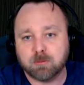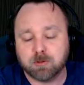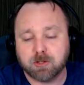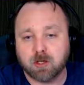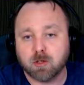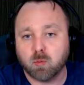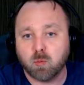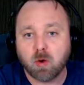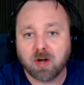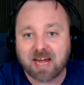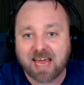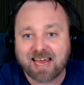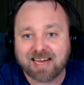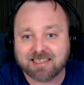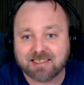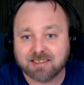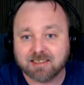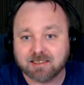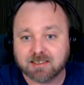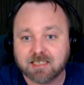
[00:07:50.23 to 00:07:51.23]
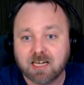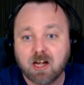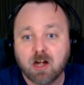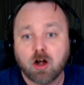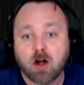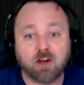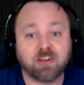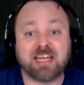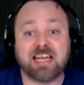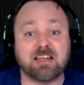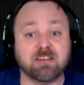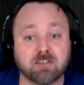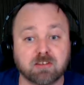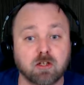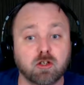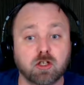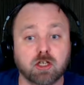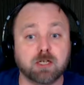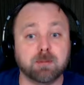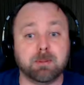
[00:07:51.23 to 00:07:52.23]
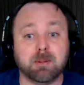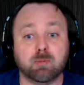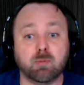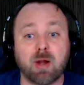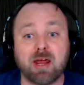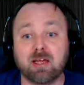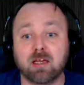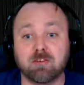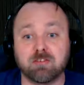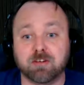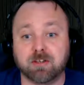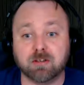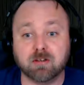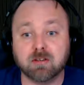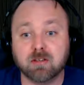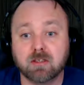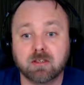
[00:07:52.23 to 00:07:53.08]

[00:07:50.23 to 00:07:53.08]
with our One X's? Are they still going to be relevant?